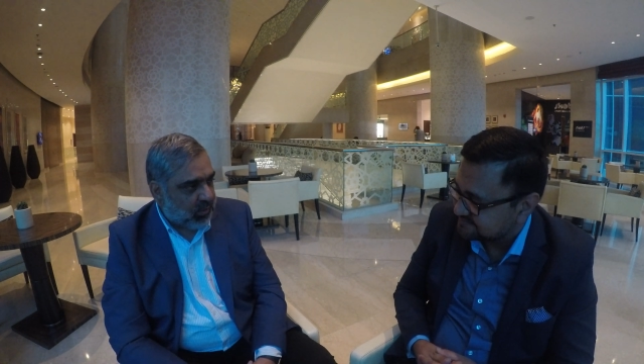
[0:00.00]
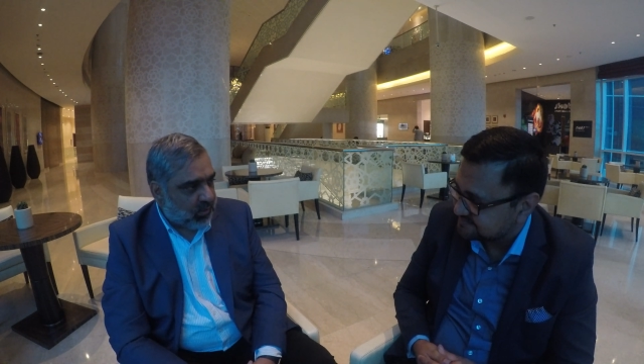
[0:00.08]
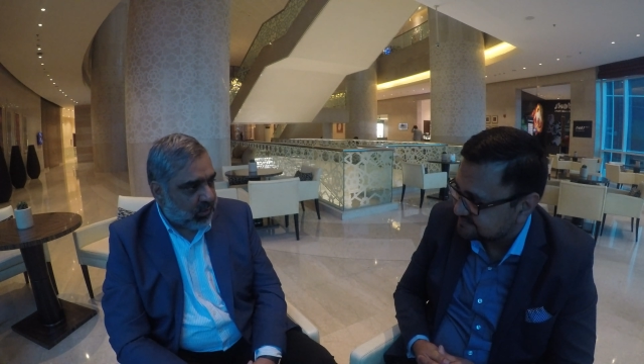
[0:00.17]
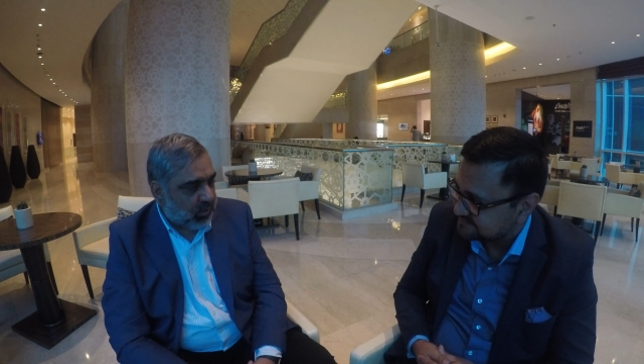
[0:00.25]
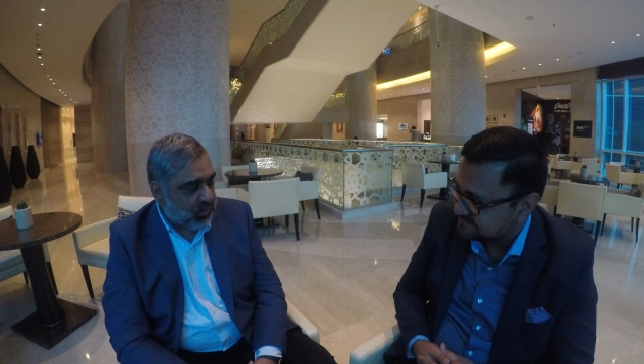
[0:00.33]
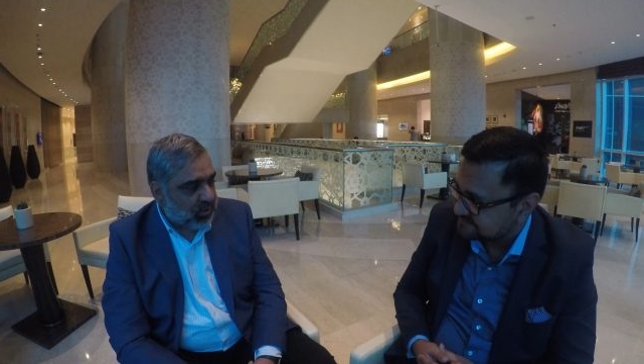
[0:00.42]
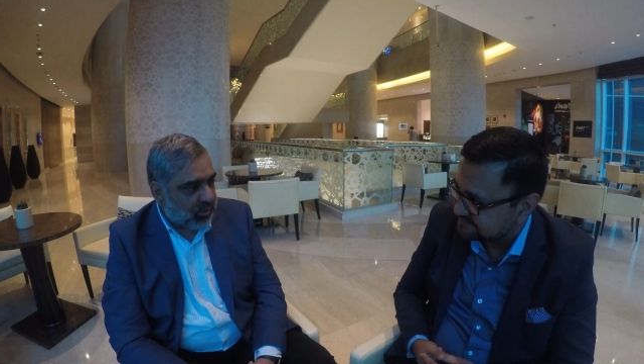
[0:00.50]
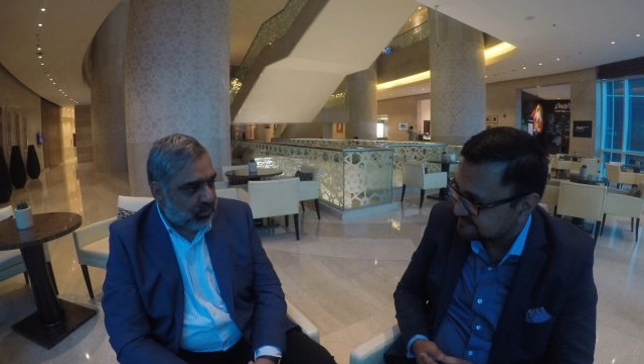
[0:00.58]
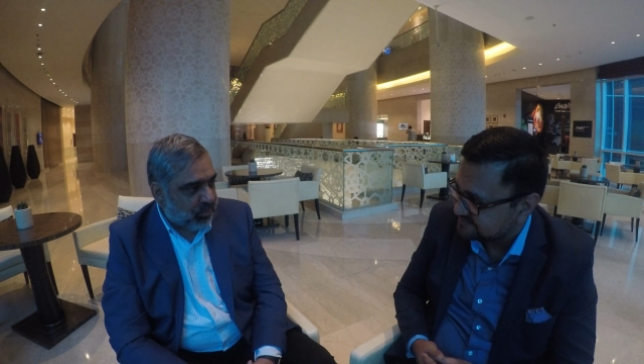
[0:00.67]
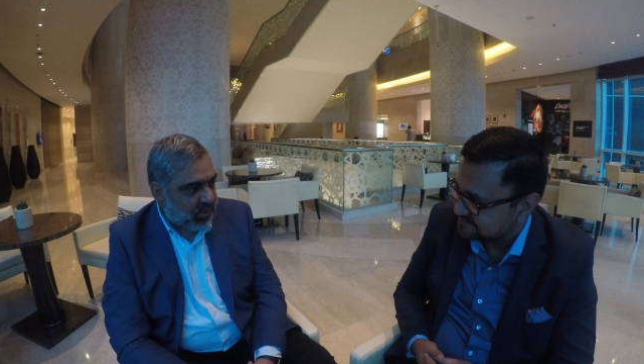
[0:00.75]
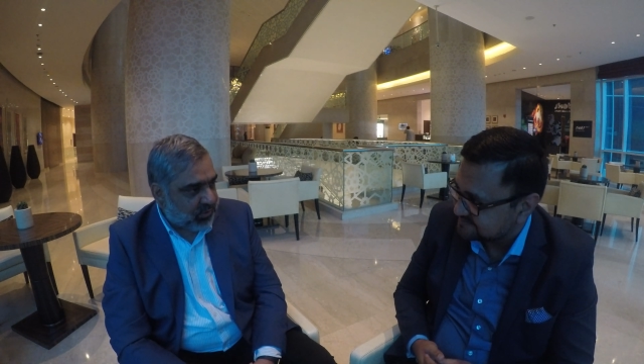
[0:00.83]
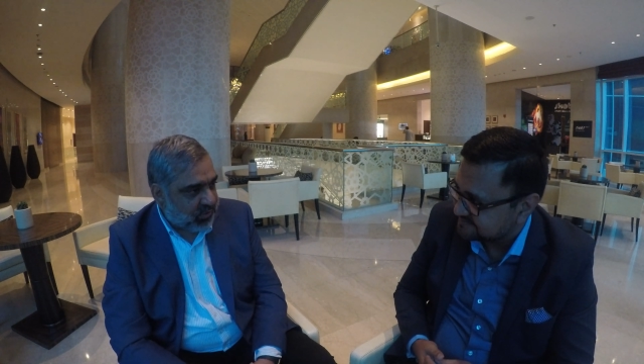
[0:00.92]
the local
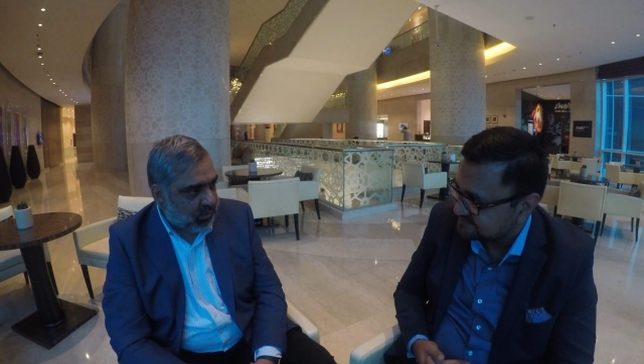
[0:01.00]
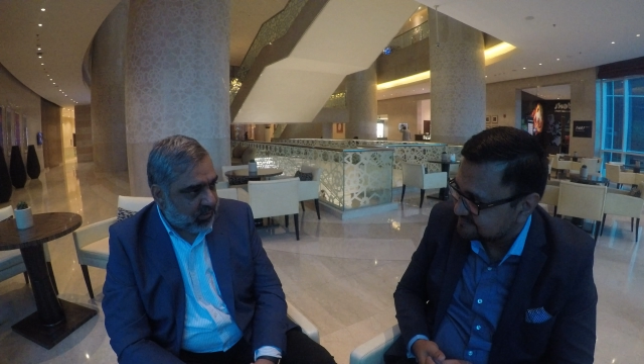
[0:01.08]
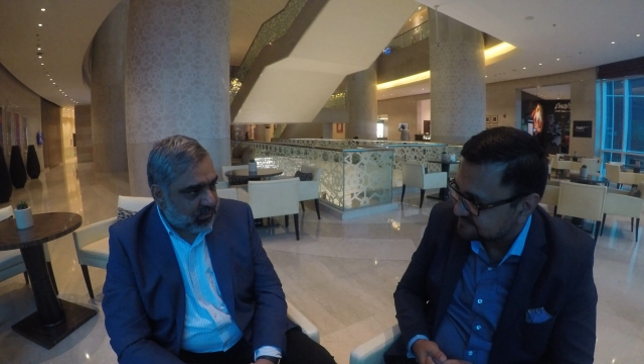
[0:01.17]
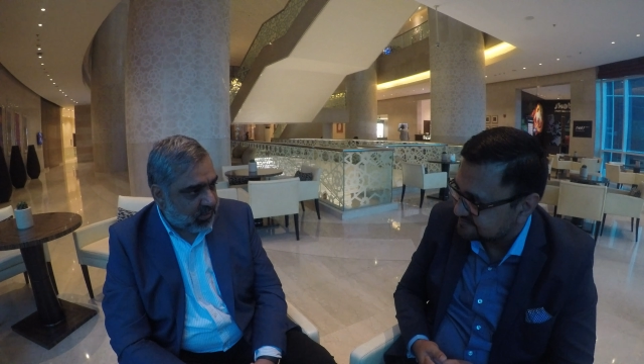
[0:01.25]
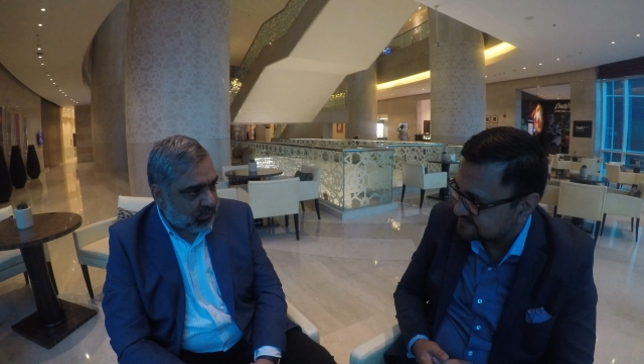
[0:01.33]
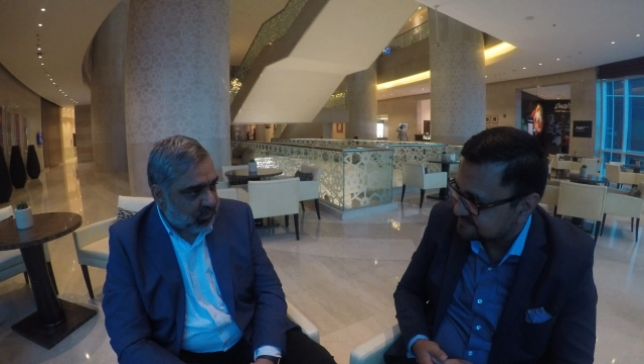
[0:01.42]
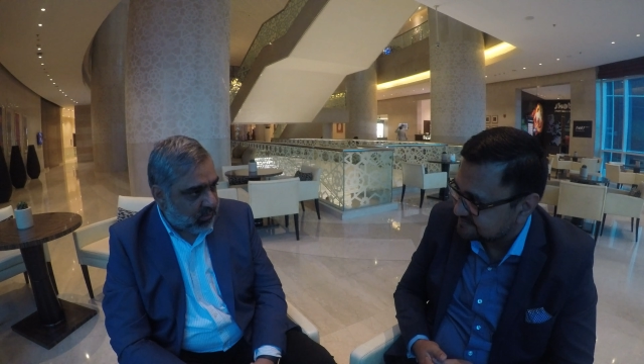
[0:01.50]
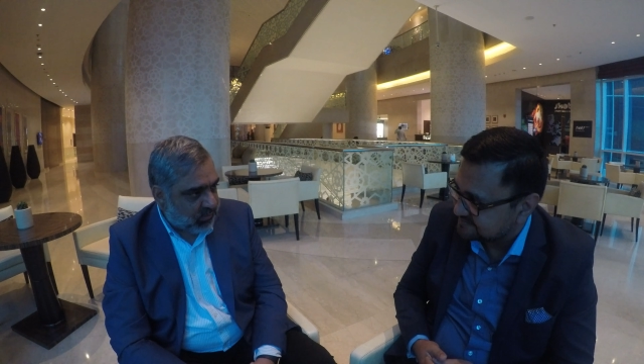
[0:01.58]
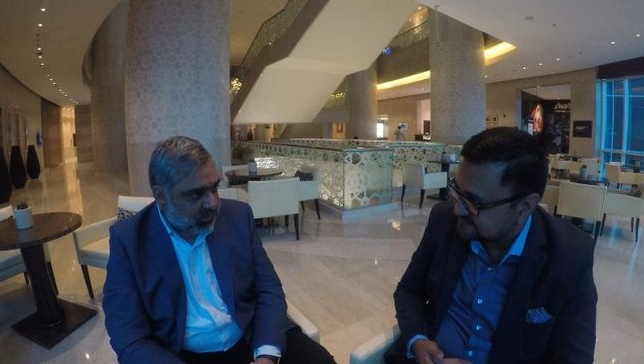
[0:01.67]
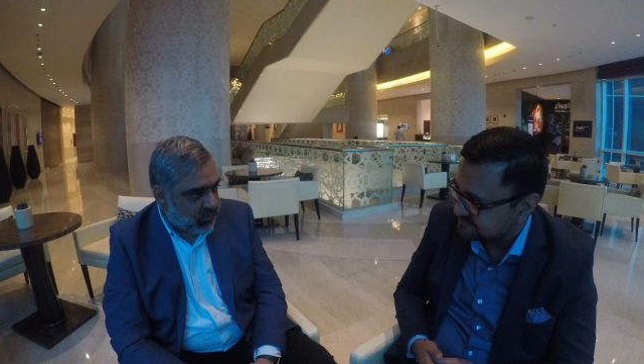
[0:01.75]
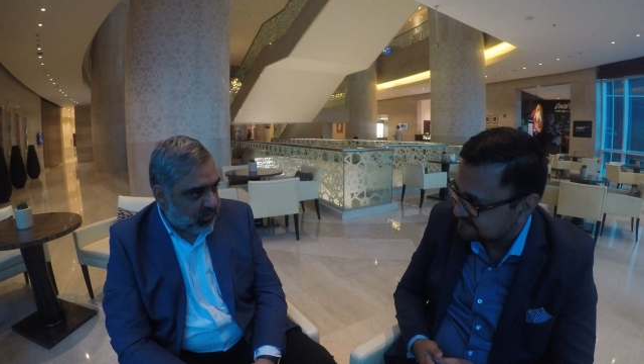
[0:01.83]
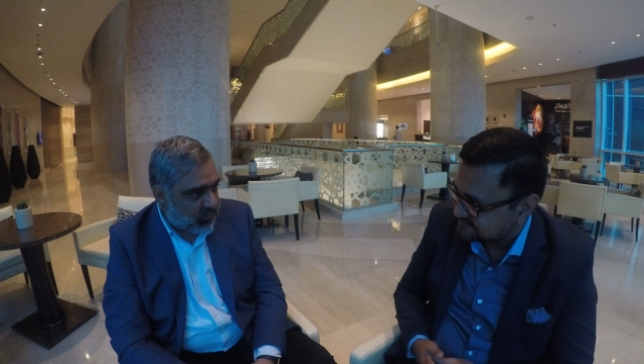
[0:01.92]
ambassador, His
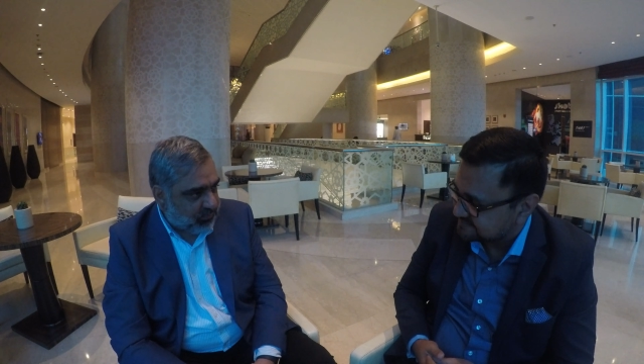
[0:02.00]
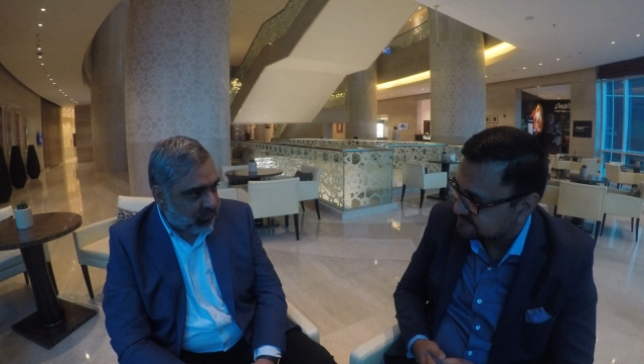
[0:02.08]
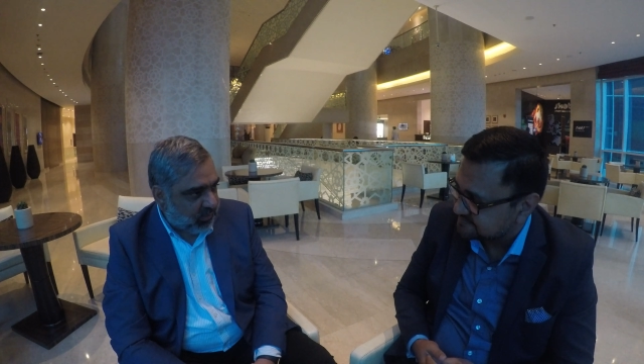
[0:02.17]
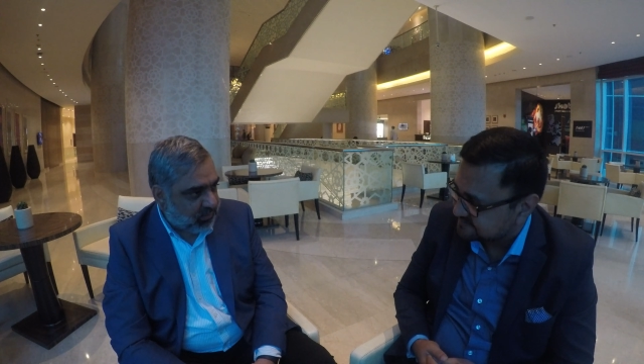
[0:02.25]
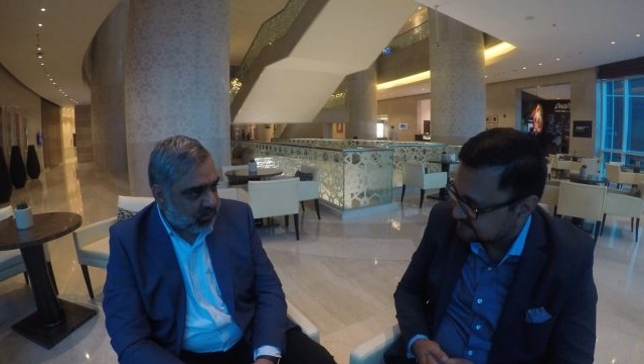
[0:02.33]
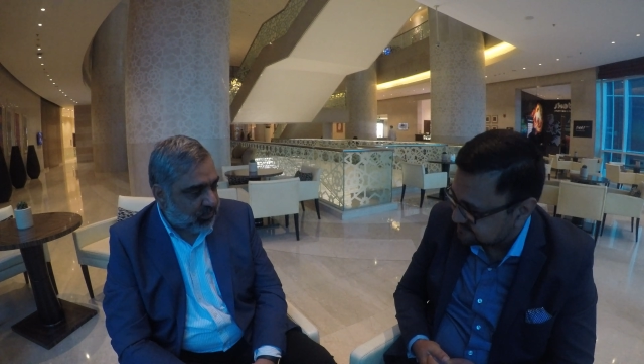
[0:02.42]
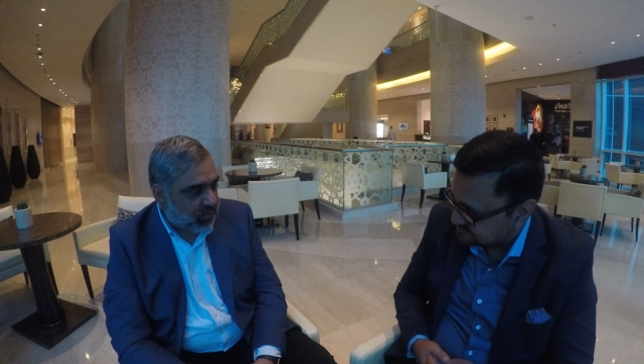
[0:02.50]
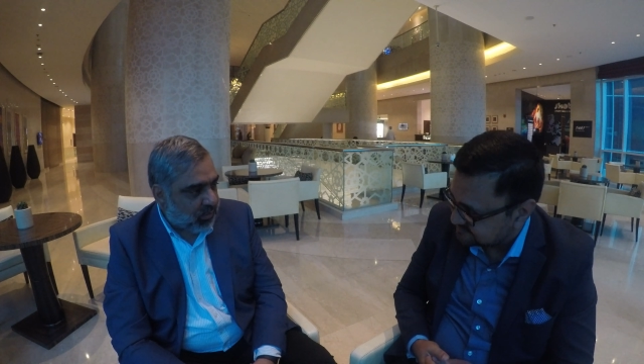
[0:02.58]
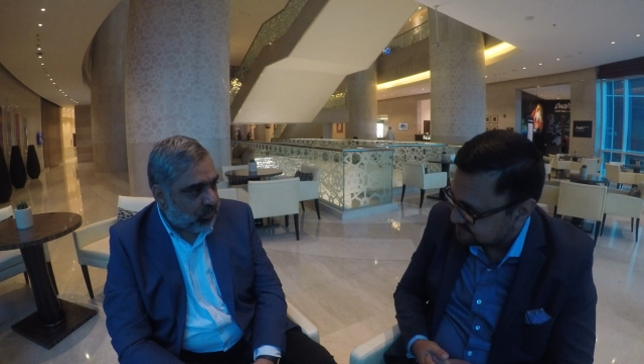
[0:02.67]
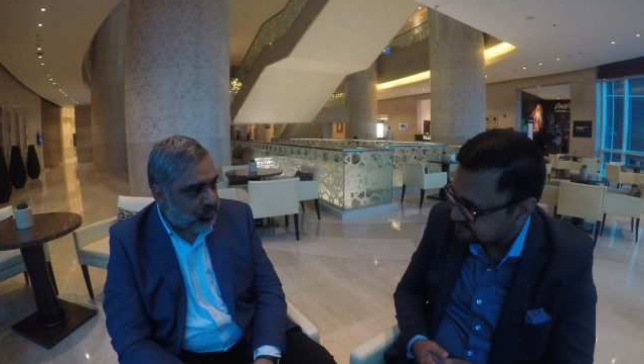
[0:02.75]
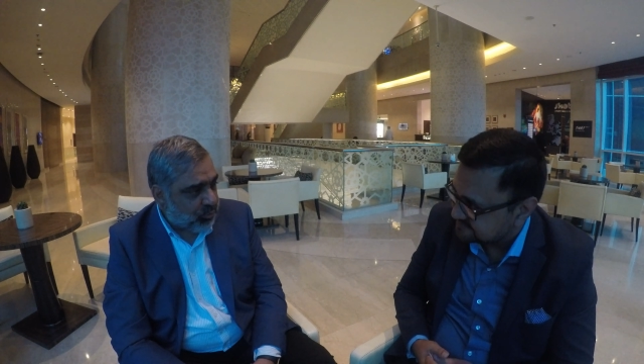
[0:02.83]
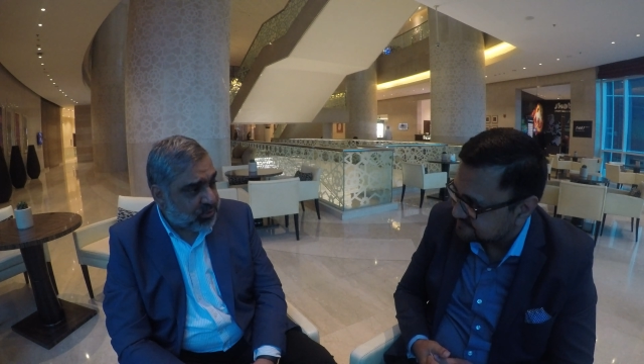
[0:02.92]
Excellency
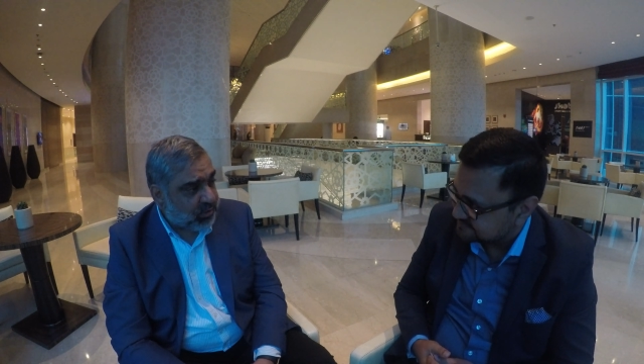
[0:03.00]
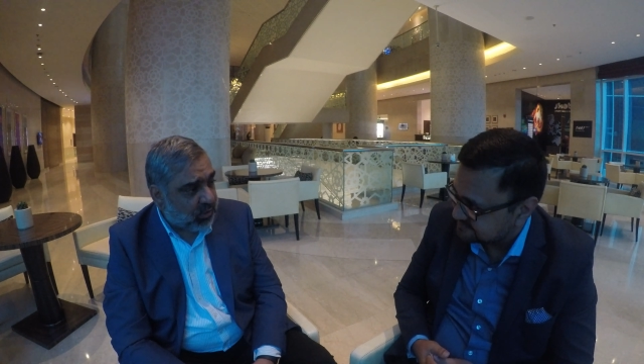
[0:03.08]
President Musa,